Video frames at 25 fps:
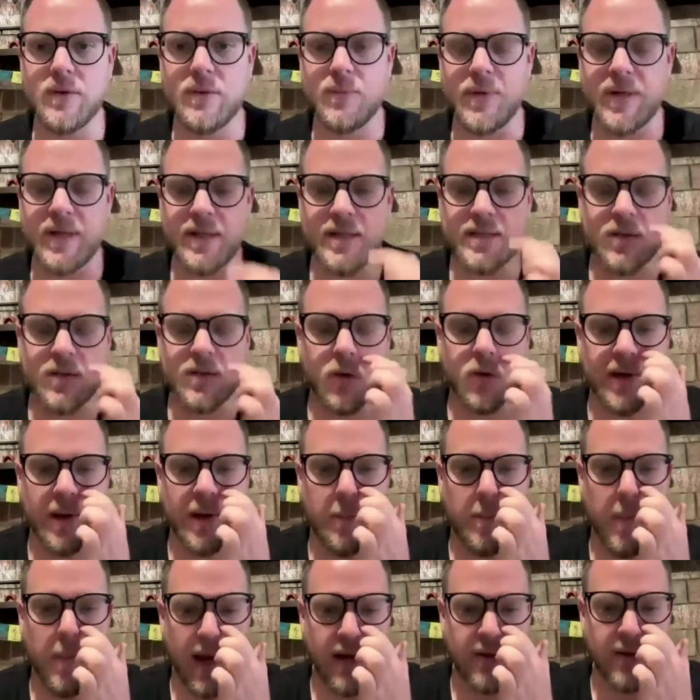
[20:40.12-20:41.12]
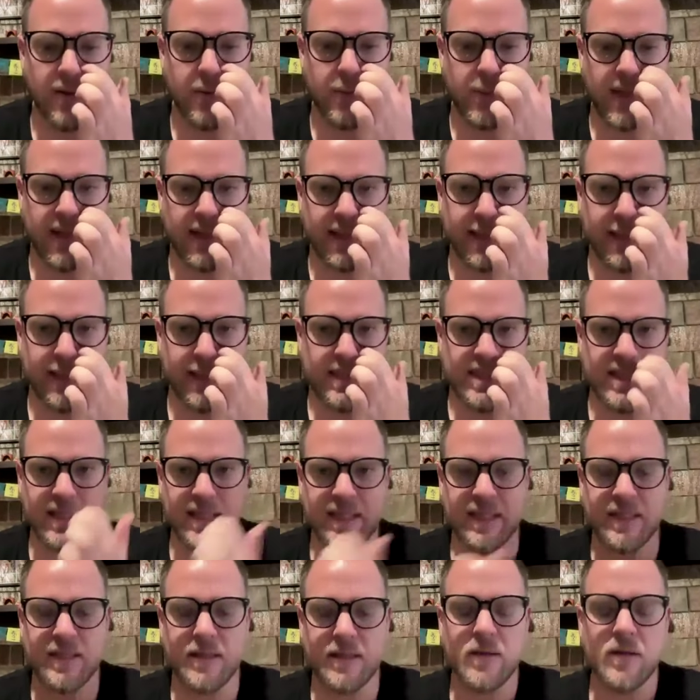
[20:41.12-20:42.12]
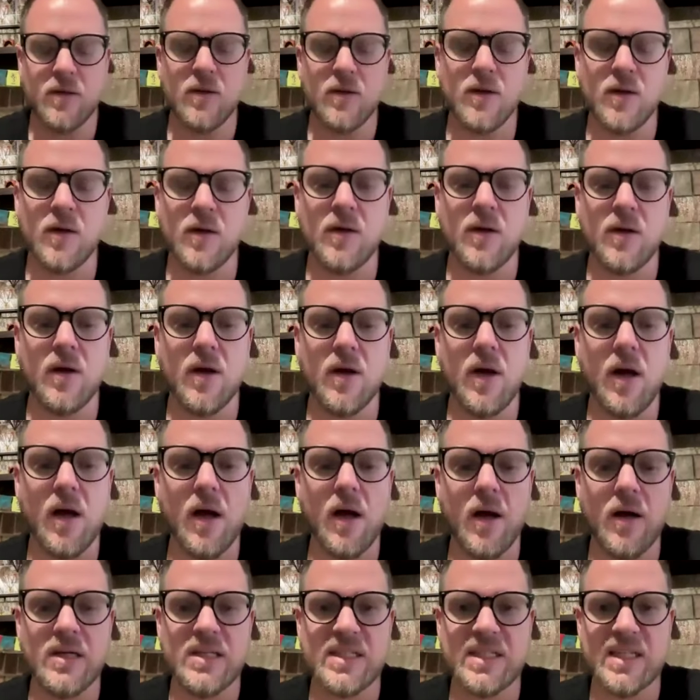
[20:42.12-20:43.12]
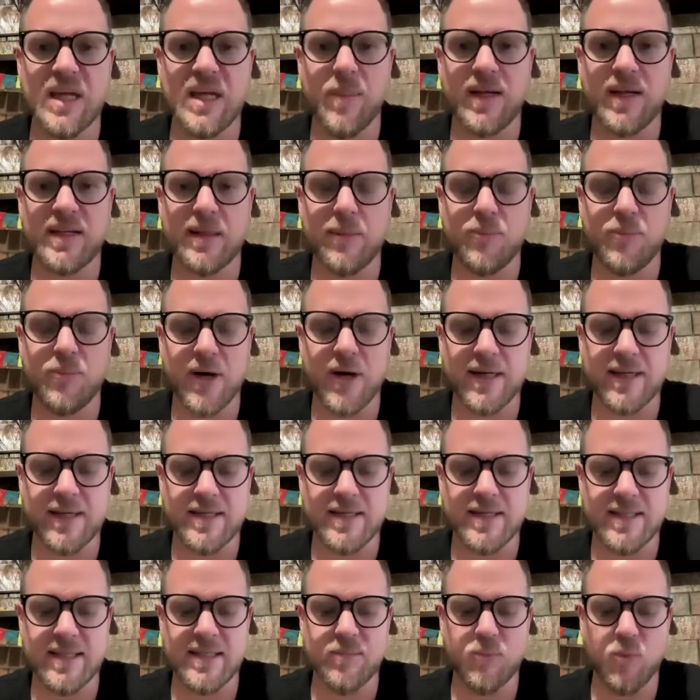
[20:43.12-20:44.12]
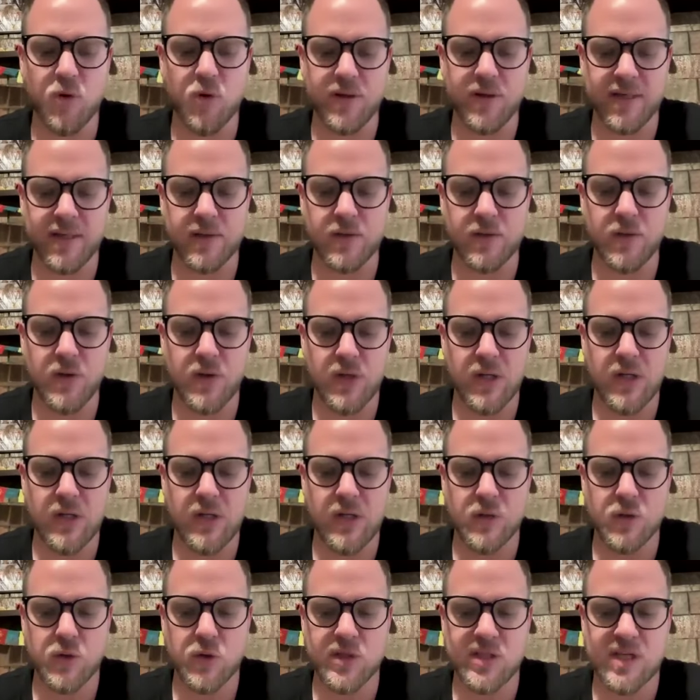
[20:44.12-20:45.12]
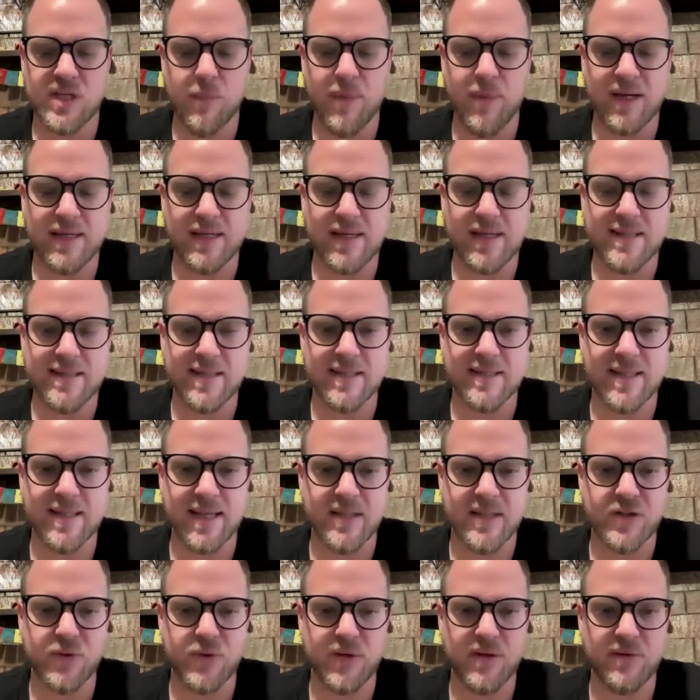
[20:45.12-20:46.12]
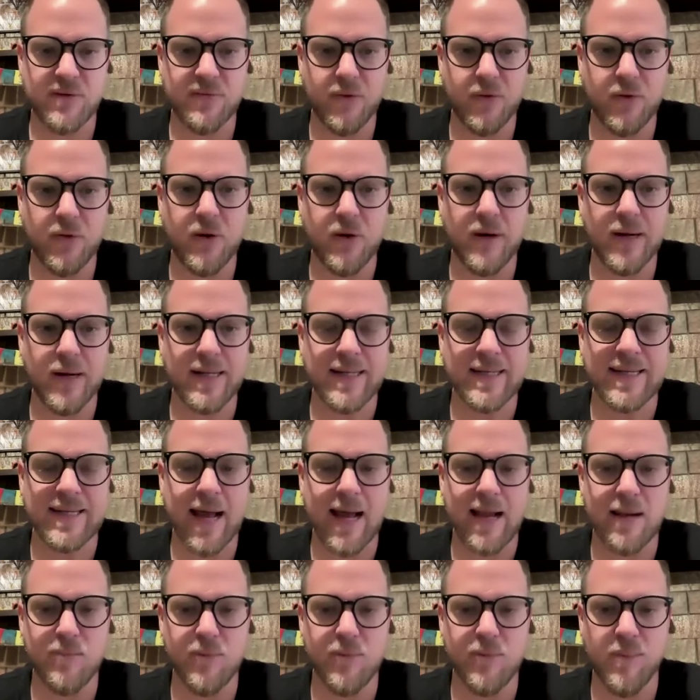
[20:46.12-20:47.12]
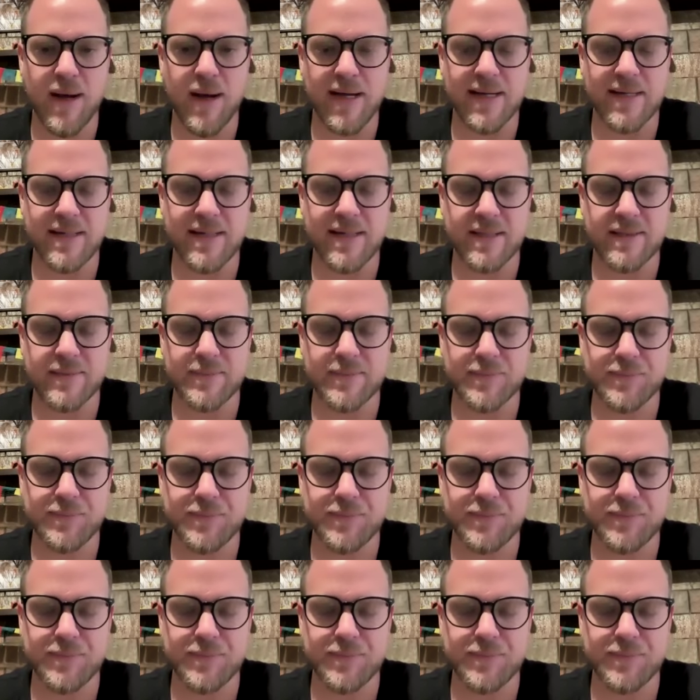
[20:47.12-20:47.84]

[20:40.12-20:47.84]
with this thought in mind, we will engage in Shamatha practice this morning. So Shamatha is the Sanskrit for calm abiding.